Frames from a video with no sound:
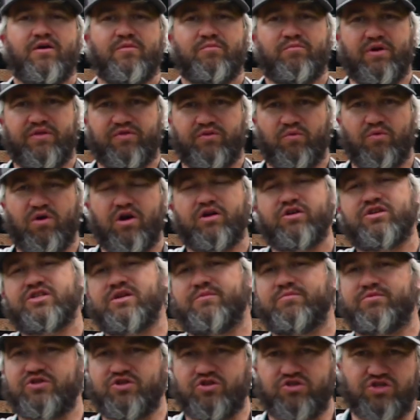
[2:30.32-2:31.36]
But the water
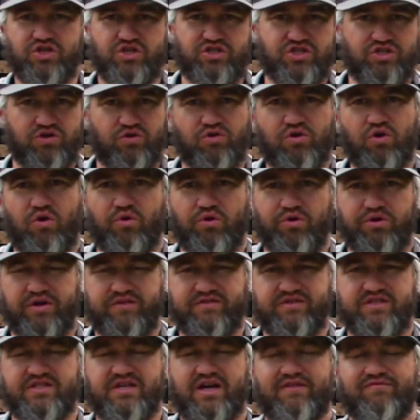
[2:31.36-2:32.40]
temperatures are still cold on
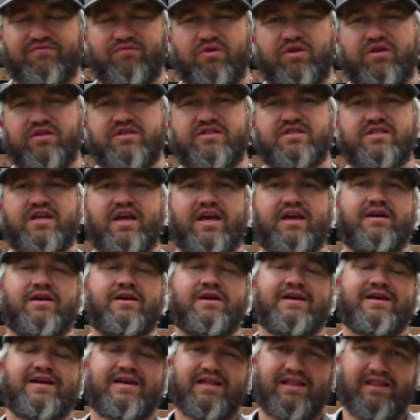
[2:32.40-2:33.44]
the South Fork of the Snake,
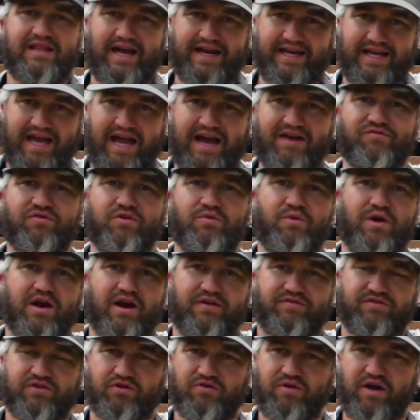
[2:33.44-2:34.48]
like everywhere
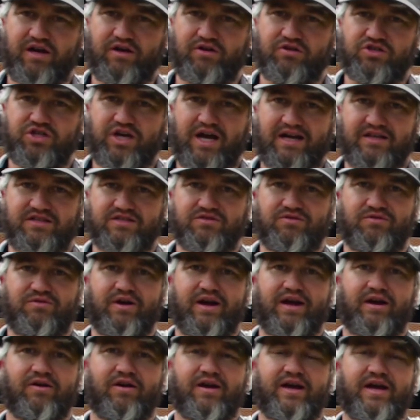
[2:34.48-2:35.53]
in the greater Jackson Hole
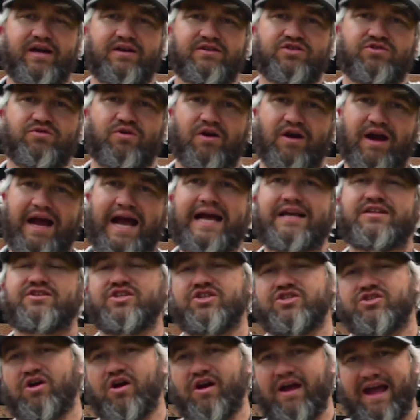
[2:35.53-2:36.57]
area. So our
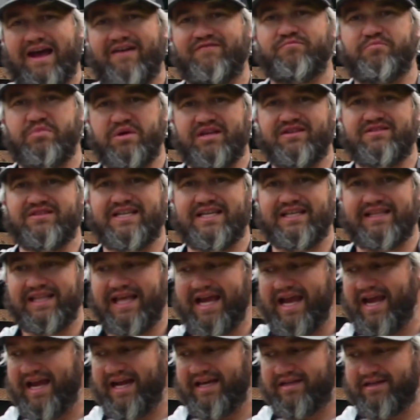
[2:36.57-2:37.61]
hatches have been
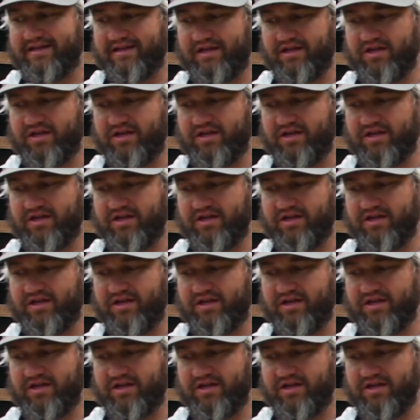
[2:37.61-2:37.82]
delayed.